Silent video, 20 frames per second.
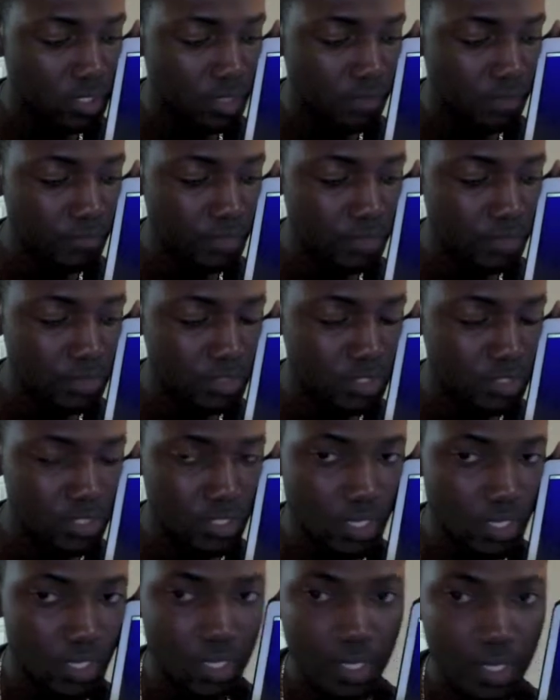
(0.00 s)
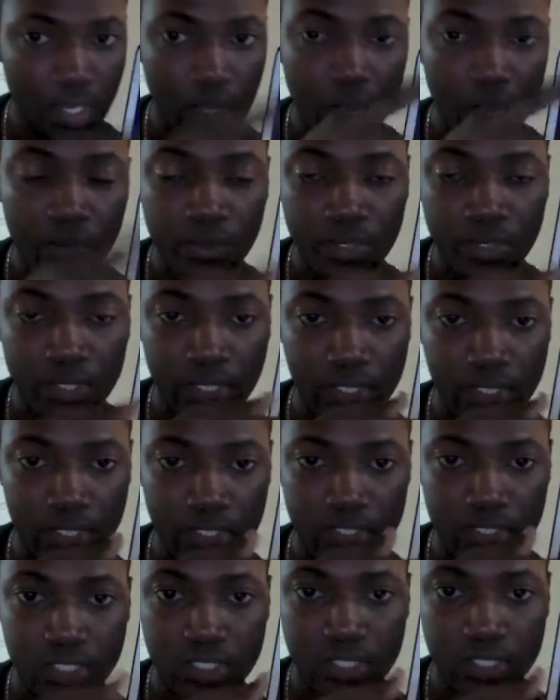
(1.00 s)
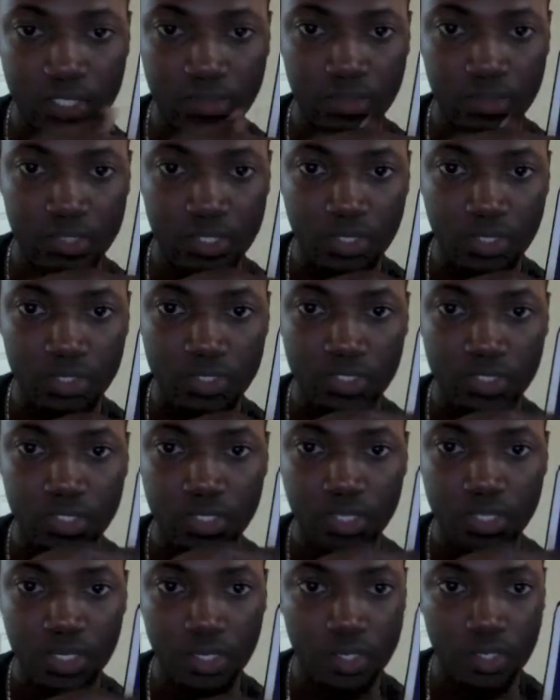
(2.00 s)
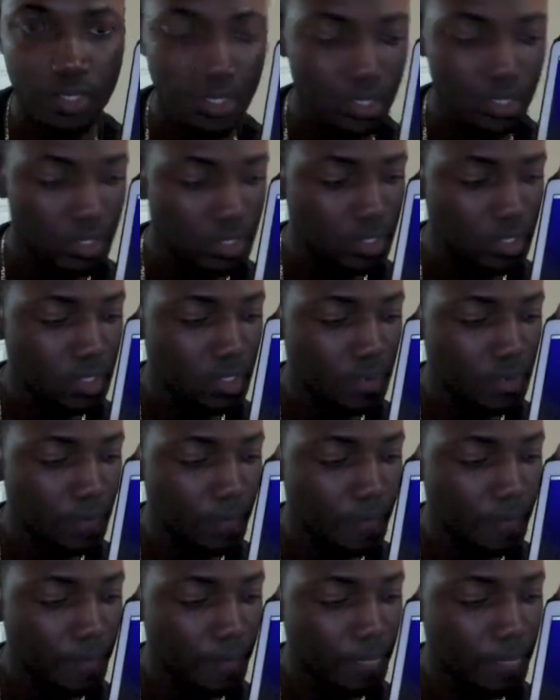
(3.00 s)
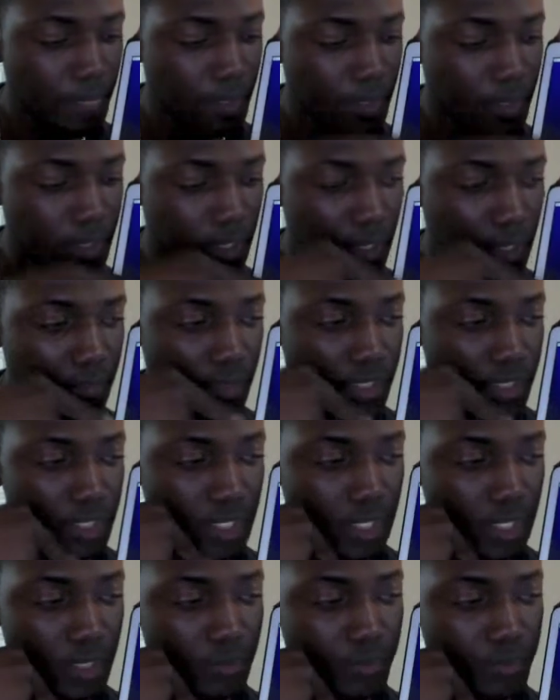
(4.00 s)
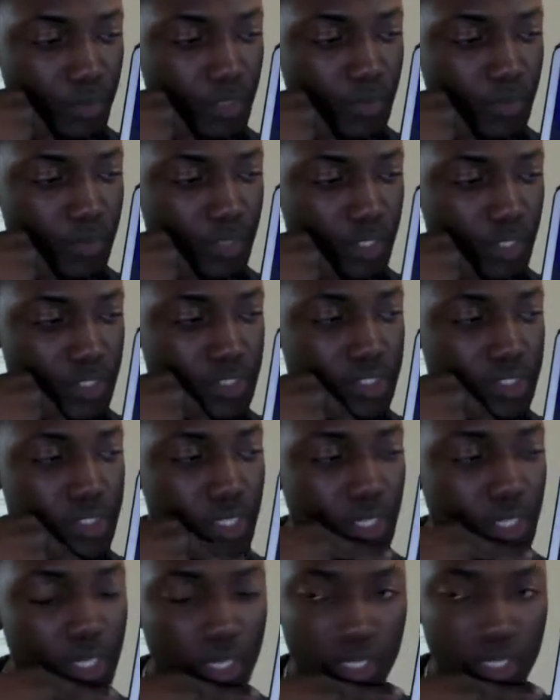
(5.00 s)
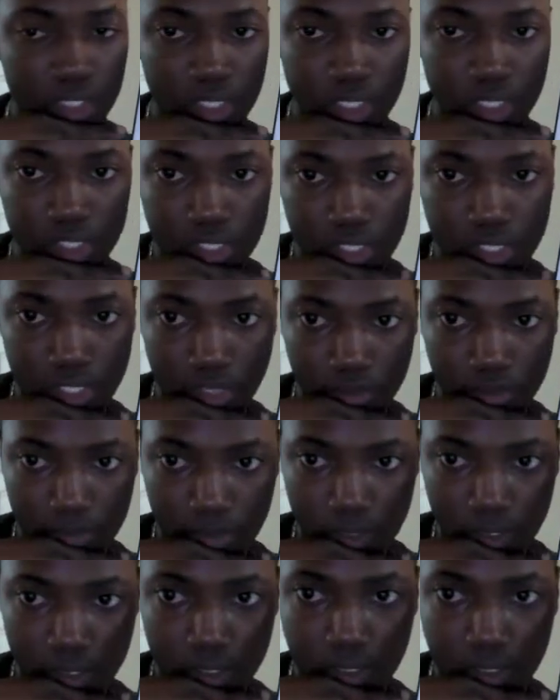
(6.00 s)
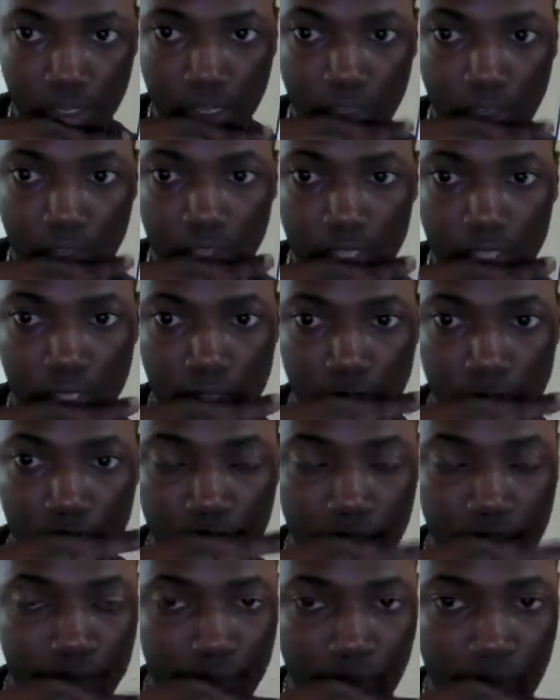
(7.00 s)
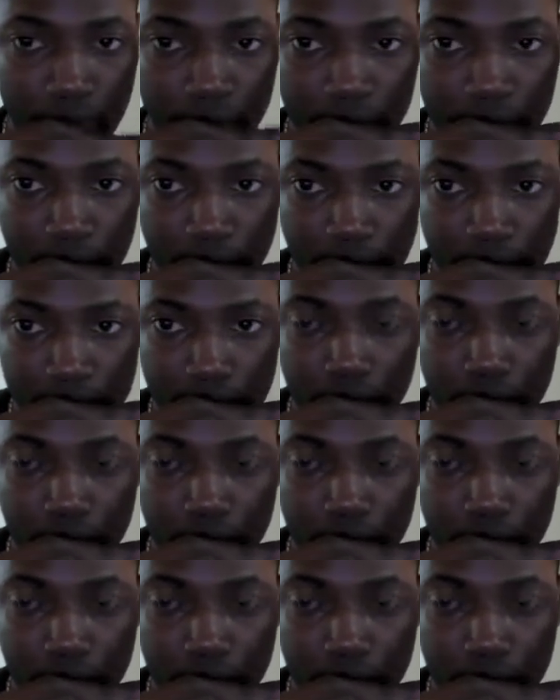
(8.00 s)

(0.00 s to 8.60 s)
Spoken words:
there is already an existing results there. Now if I click on previous, it does the same thing. It'll update